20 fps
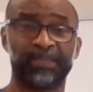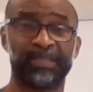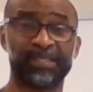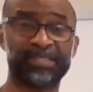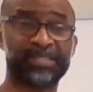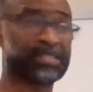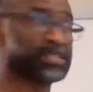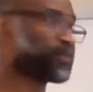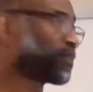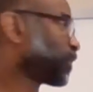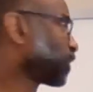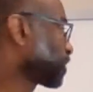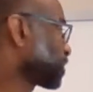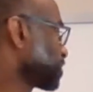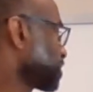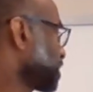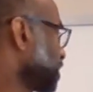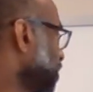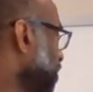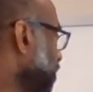This is
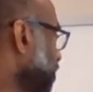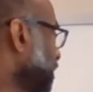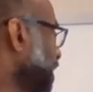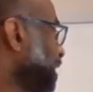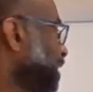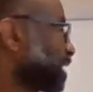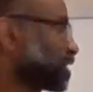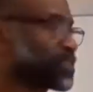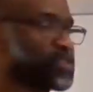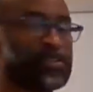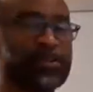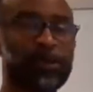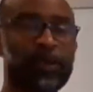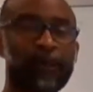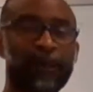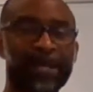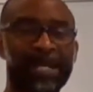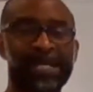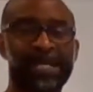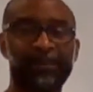focusing on the
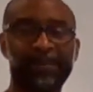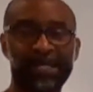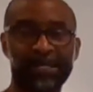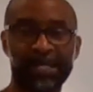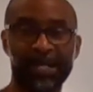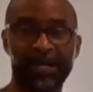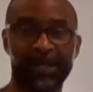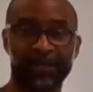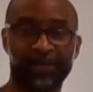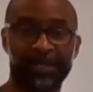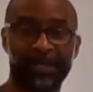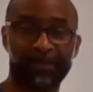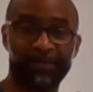Leccio'n Preliminar,